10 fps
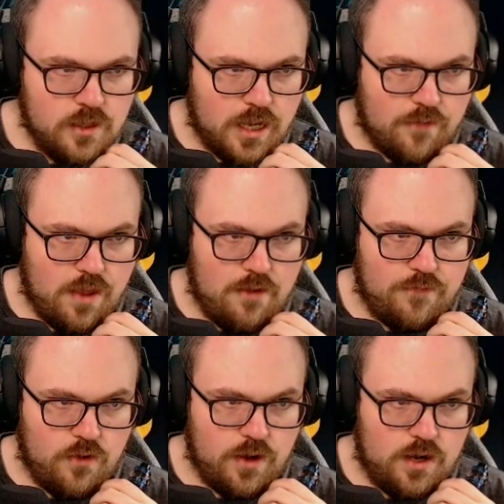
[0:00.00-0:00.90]
Like if they have
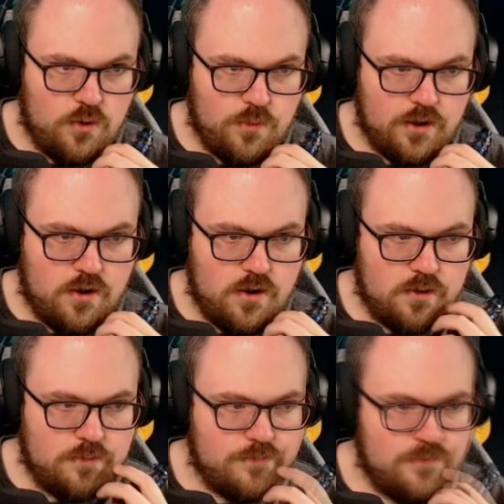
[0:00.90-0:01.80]
Fury and no Red
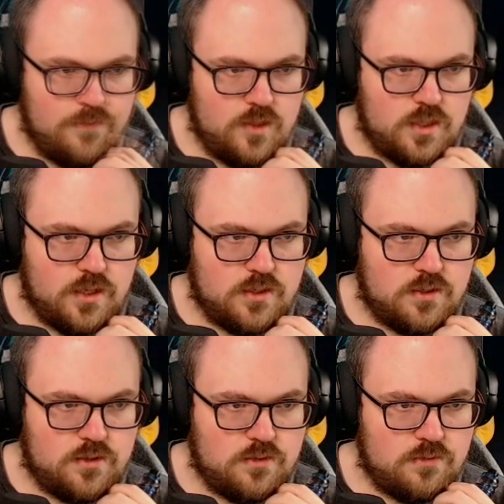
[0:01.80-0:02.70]
Guard, it's
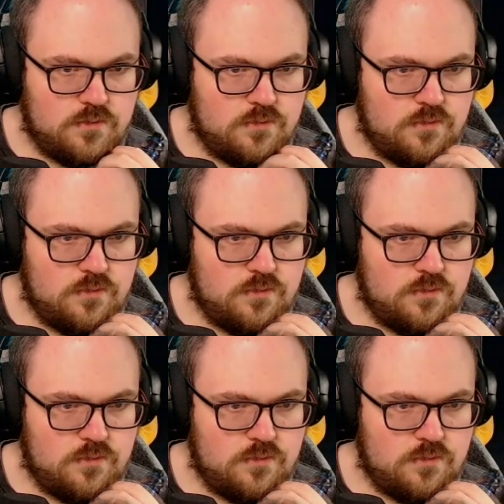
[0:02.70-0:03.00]
this.